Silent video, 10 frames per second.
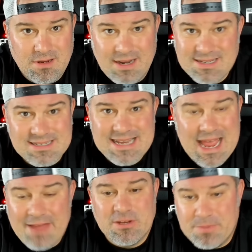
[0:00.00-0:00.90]
And it doesn't
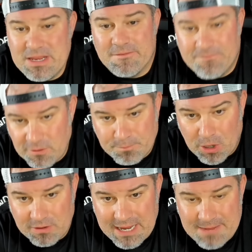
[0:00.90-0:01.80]
have to be a
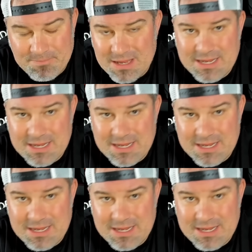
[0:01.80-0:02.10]
football game,